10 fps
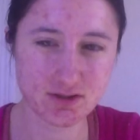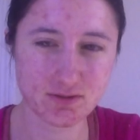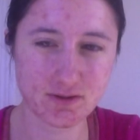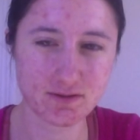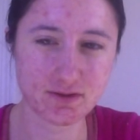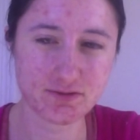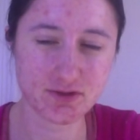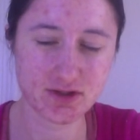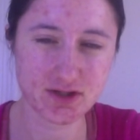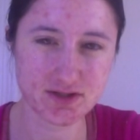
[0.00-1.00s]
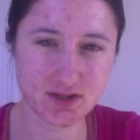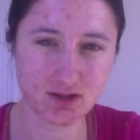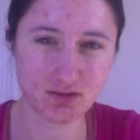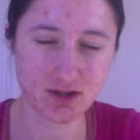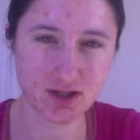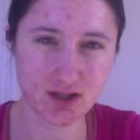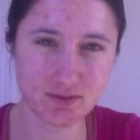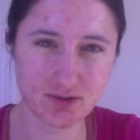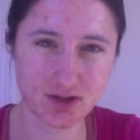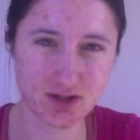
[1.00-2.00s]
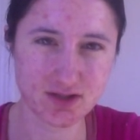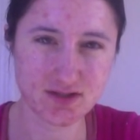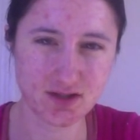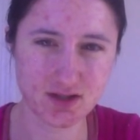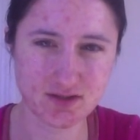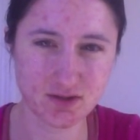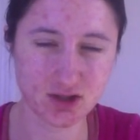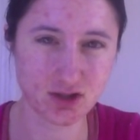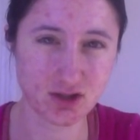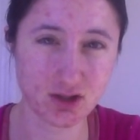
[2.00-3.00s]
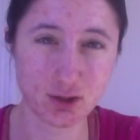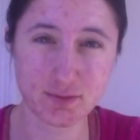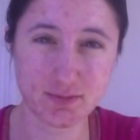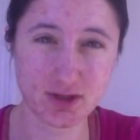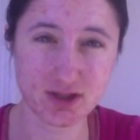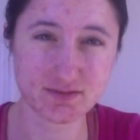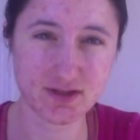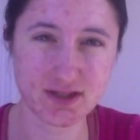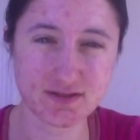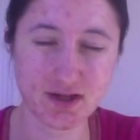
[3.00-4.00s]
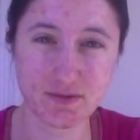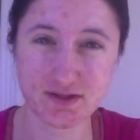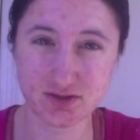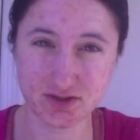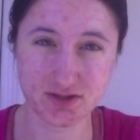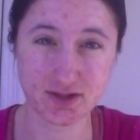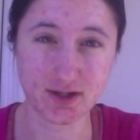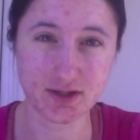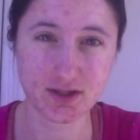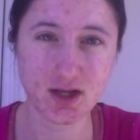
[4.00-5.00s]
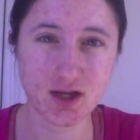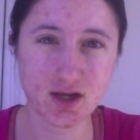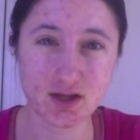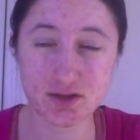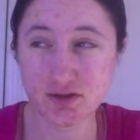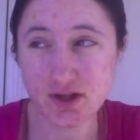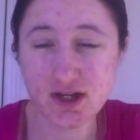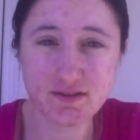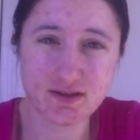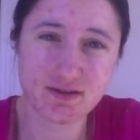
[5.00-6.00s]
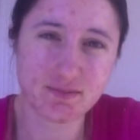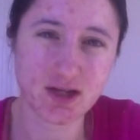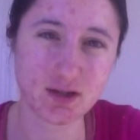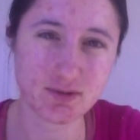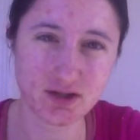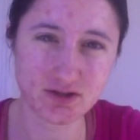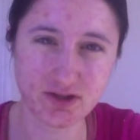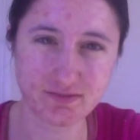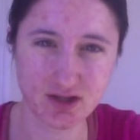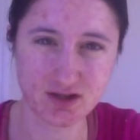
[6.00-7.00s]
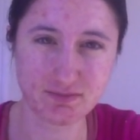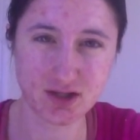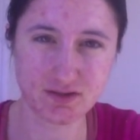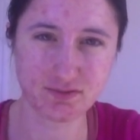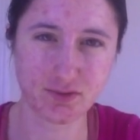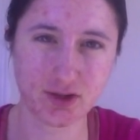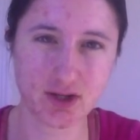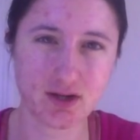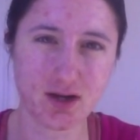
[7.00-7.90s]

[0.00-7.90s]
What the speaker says: So a few years ago, I came across something called the Homeoblock device, and I was interested in getting that someday, but I just haven't had the money for it.